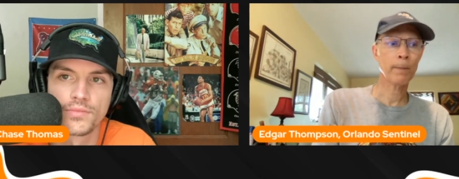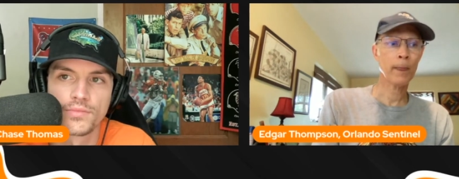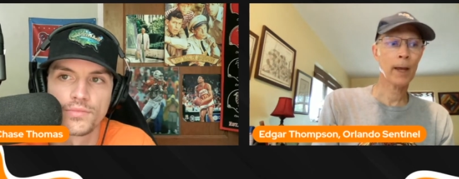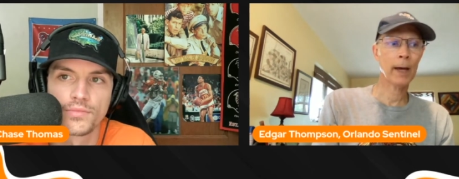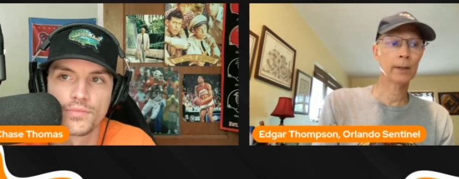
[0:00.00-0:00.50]

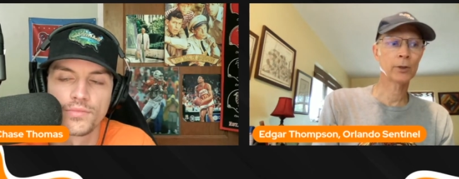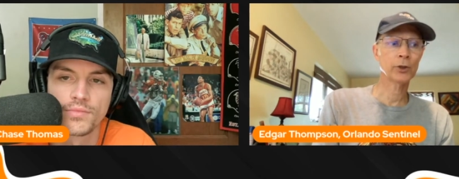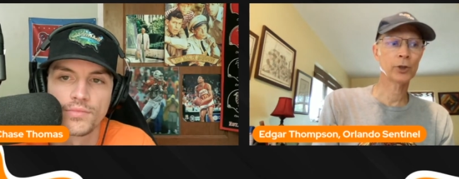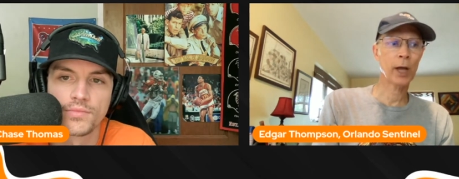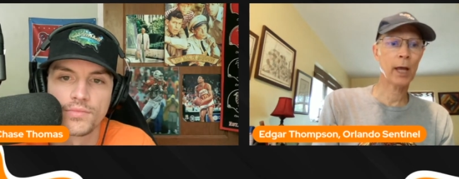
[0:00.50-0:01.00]
Speaker 1: kind of
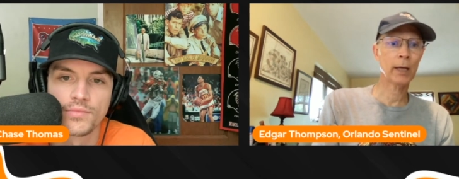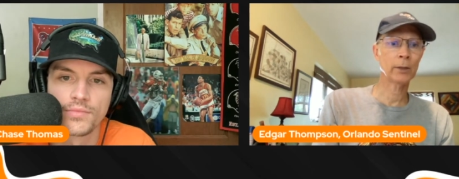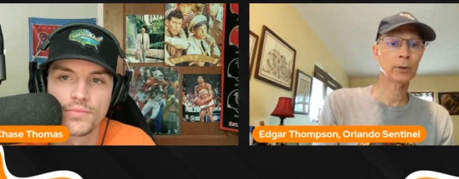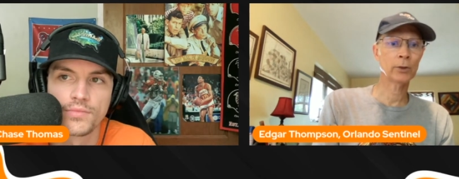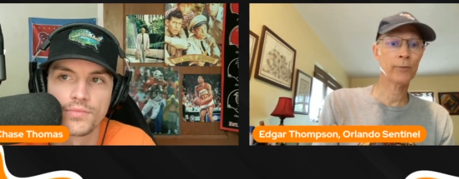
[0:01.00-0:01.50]

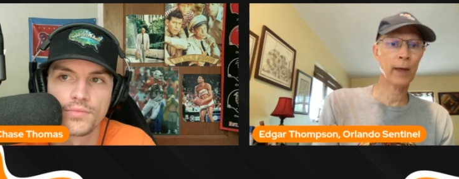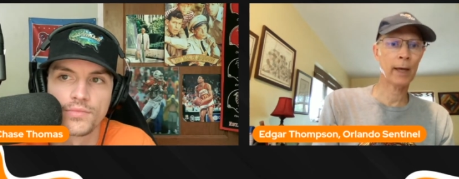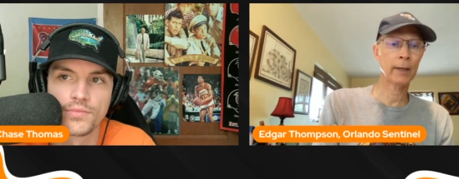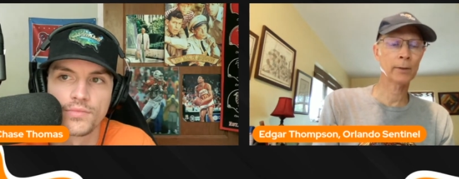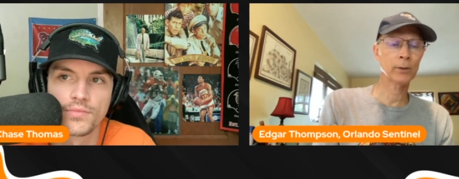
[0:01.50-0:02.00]
change,
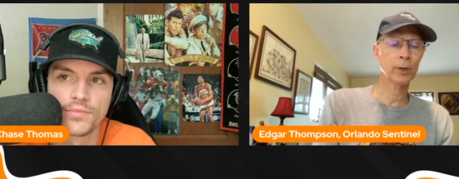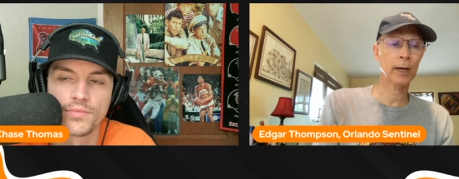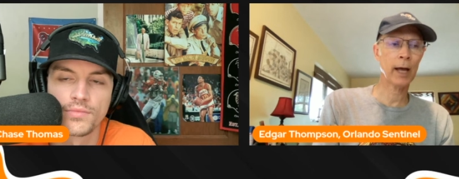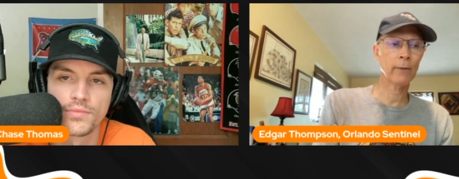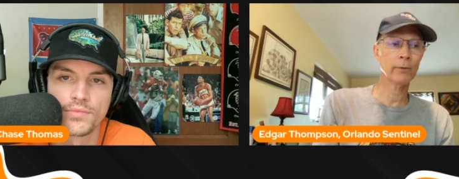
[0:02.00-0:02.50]
fans are
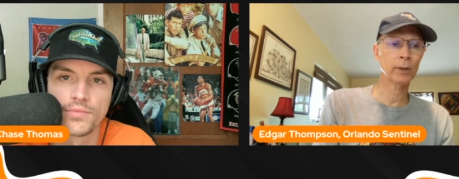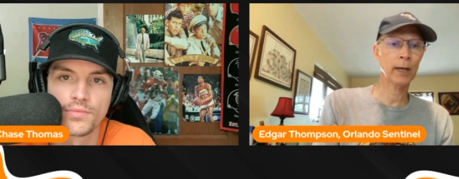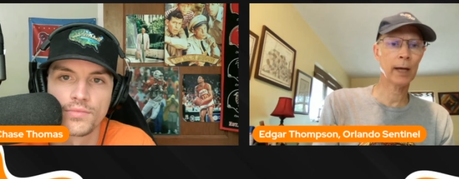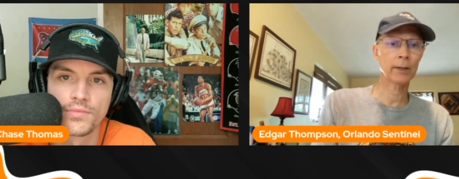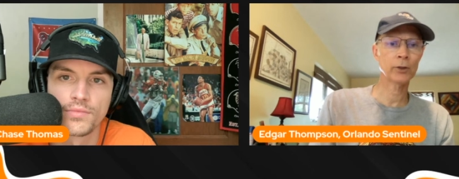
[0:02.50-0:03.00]
going to have to
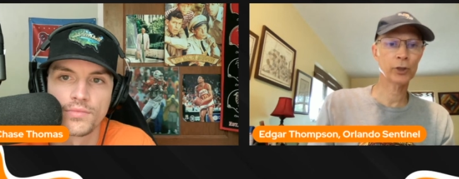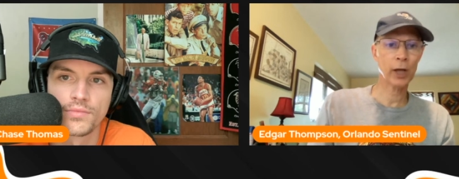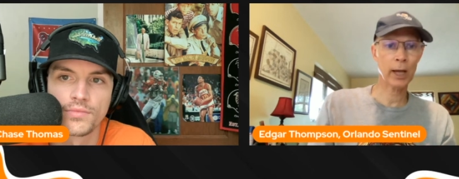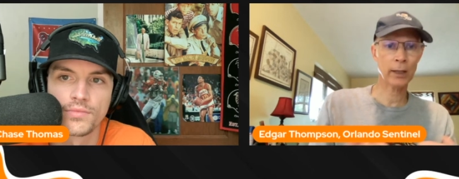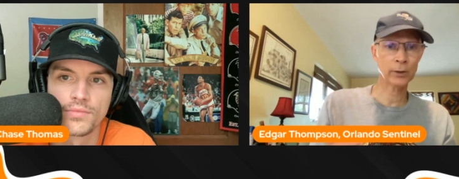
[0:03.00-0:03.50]
kind of
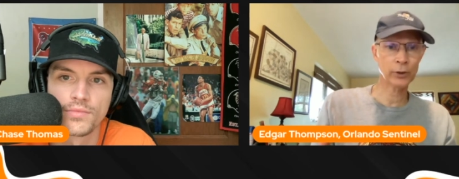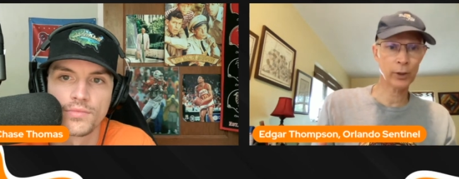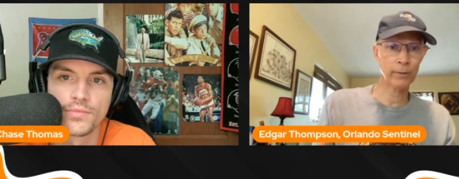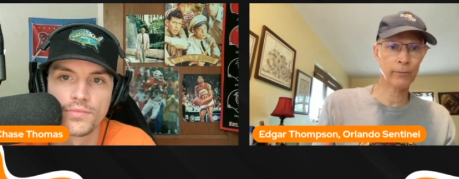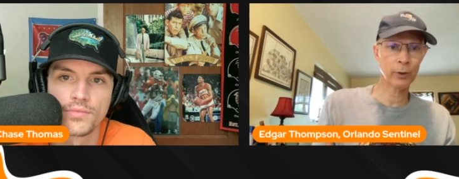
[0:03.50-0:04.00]
change
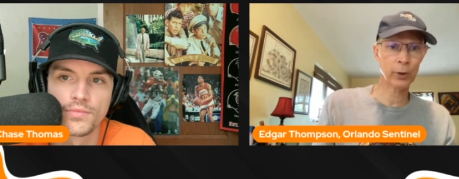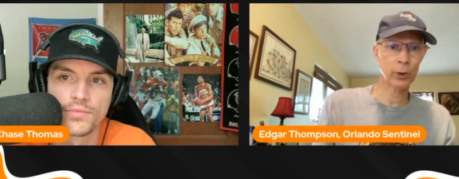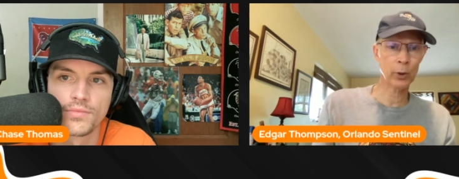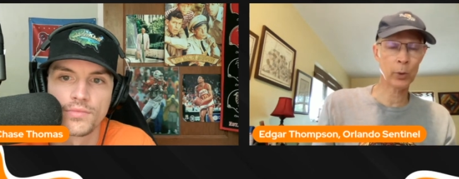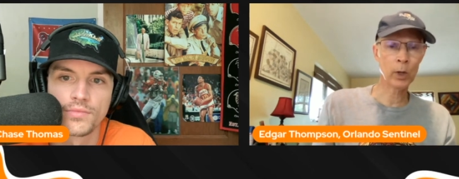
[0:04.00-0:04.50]
their
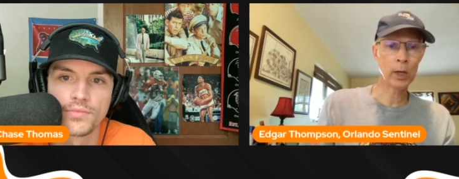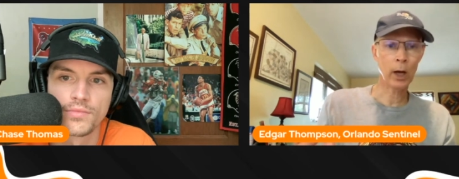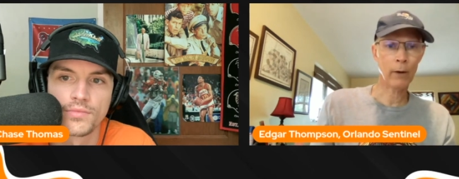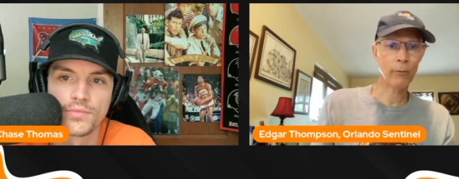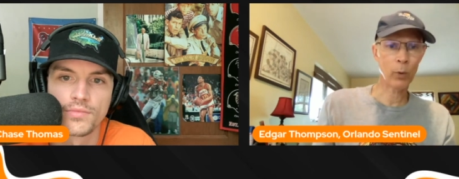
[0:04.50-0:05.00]
view
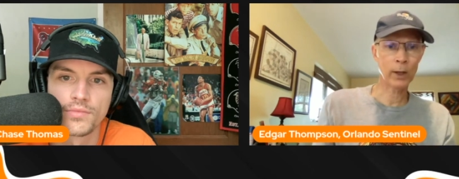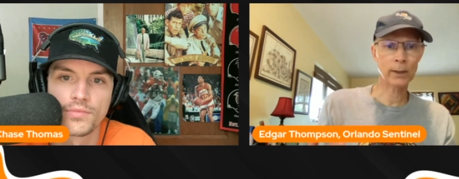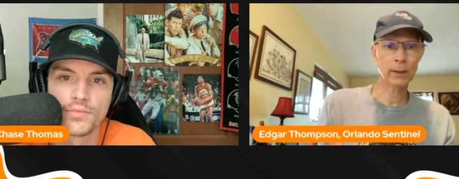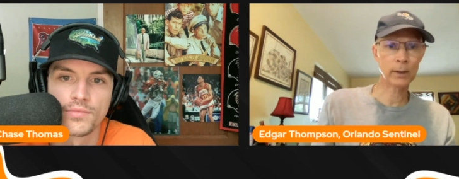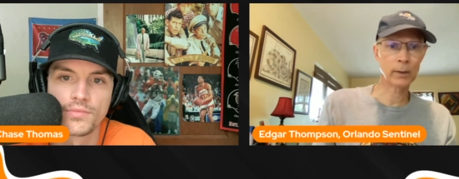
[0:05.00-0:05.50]
of
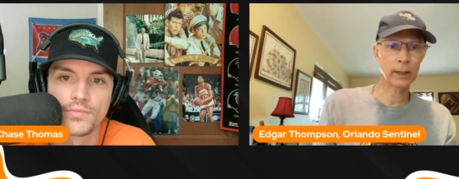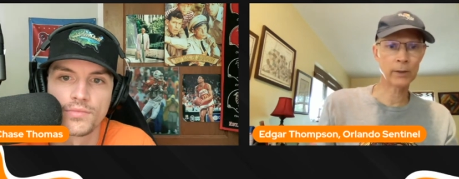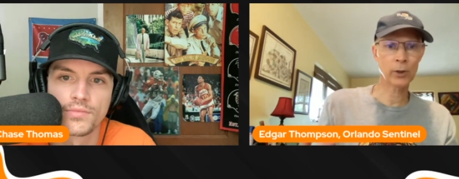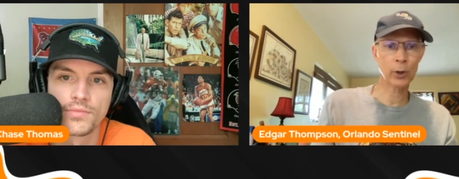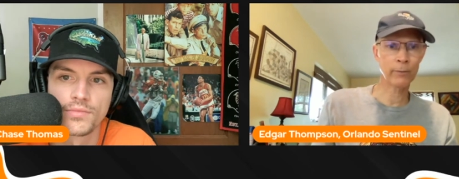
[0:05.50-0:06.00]
what
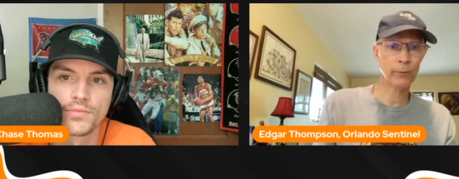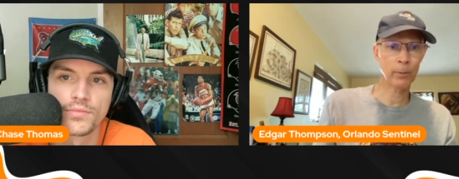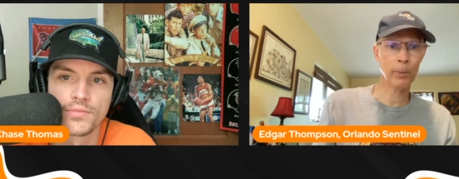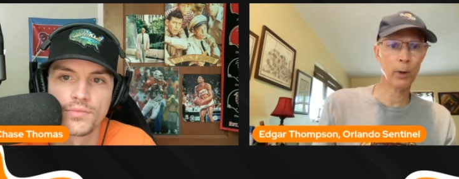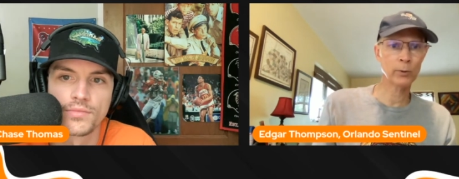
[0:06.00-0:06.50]
is good
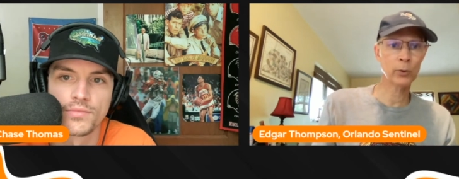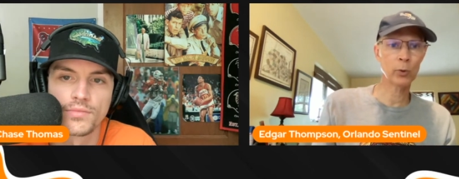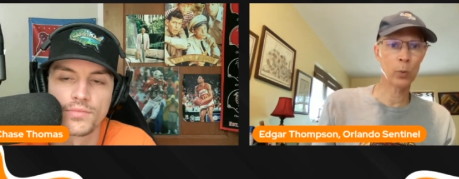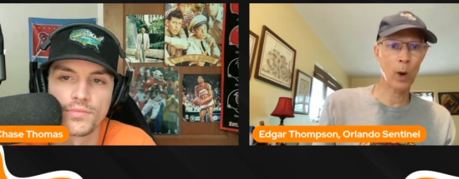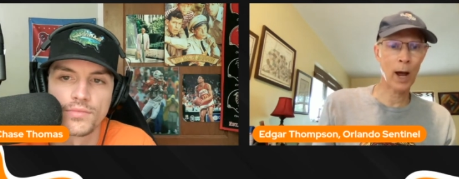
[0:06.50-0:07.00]
football
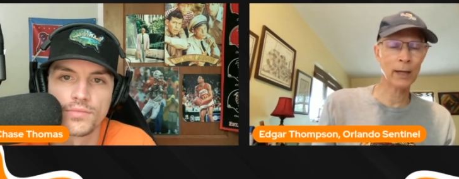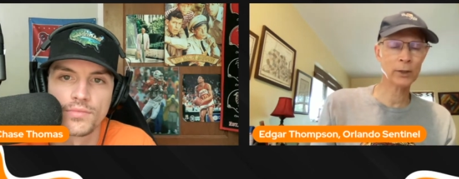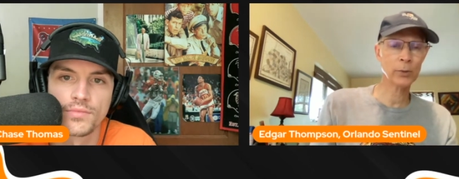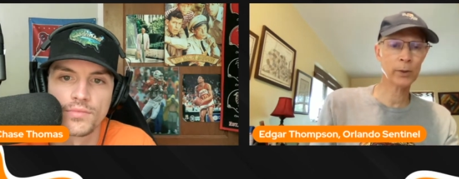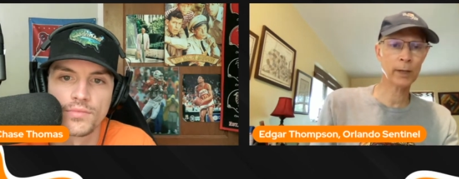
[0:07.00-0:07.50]
to
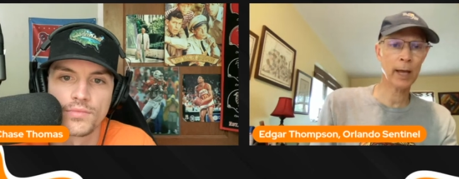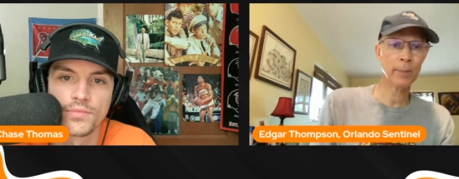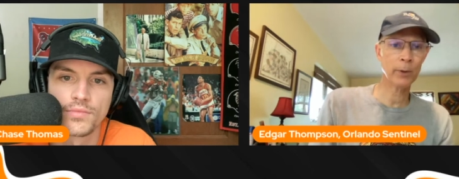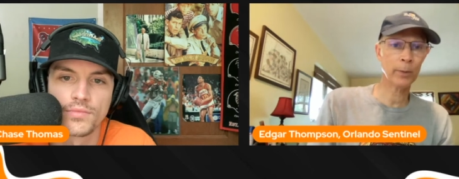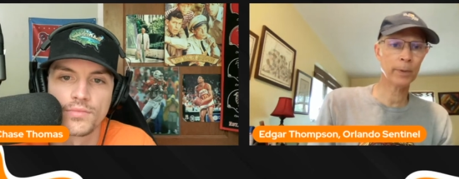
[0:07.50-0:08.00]
watch with
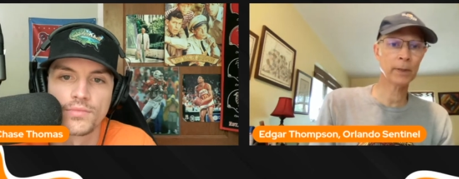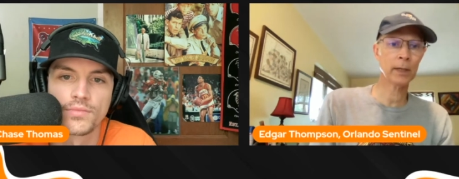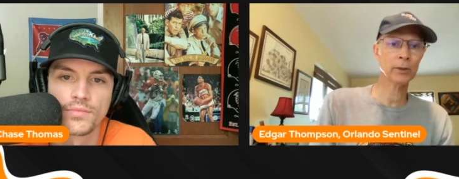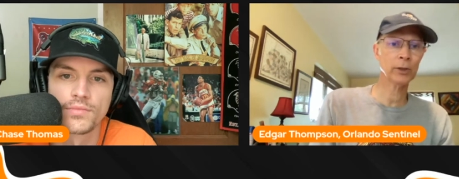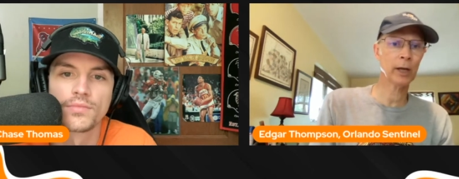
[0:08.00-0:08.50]
Napier
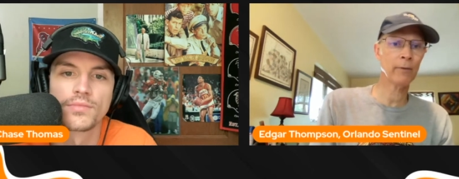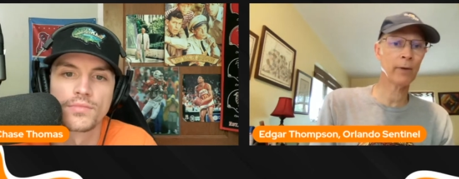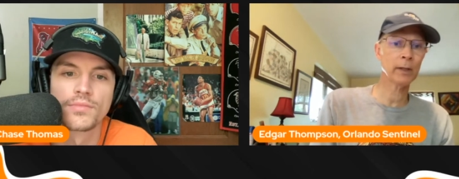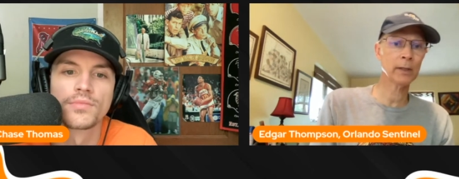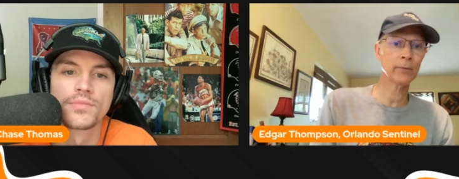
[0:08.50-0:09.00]
potentially
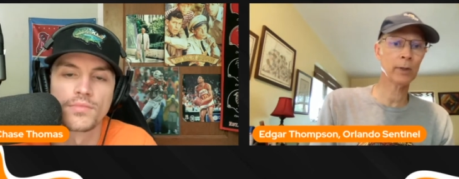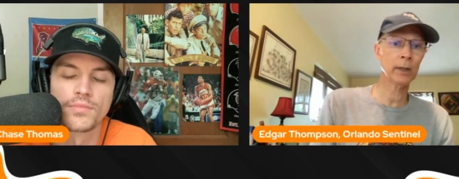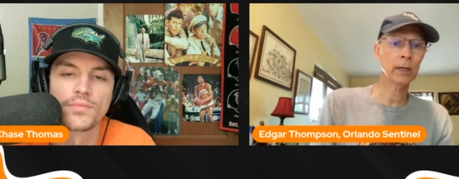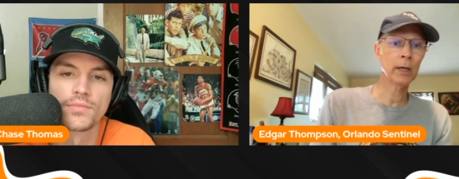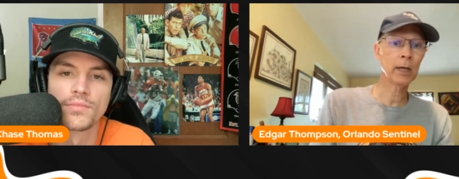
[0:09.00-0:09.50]

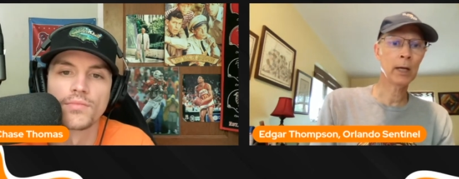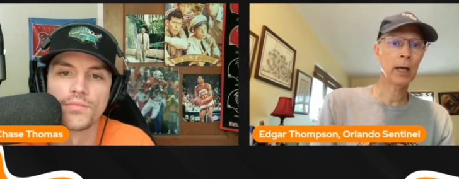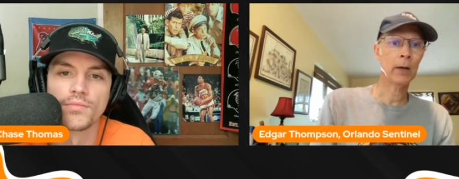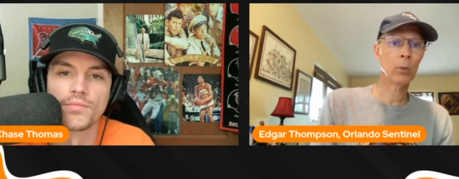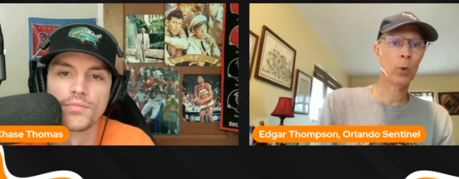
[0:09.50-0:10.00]
offensively.
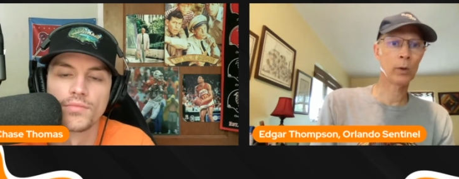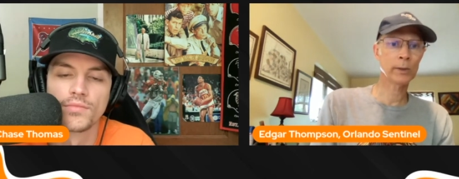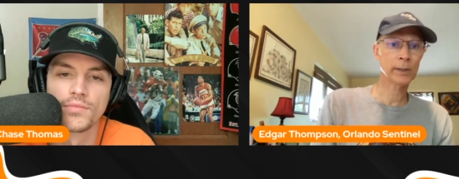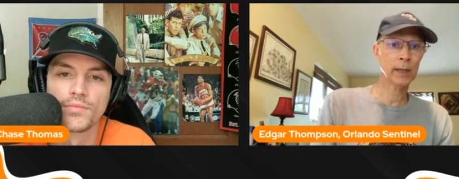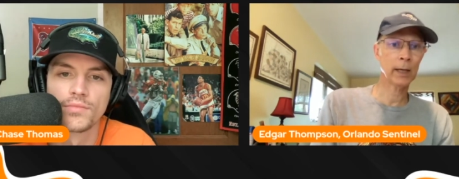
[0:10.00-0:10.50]
Mm-hmm. We'll
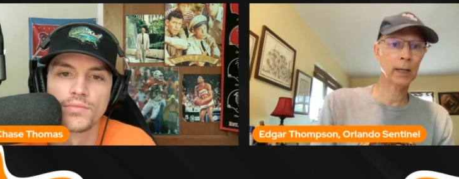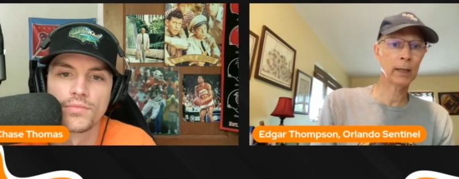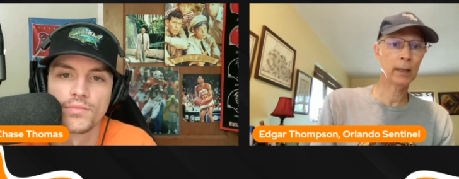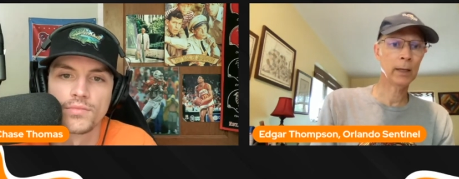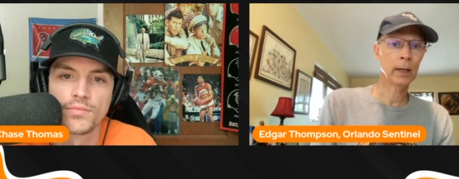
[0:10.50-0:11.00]

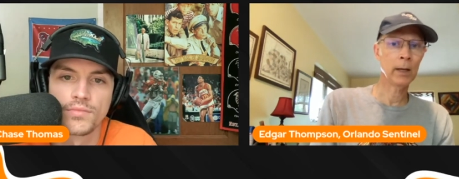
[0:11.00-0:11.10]
see.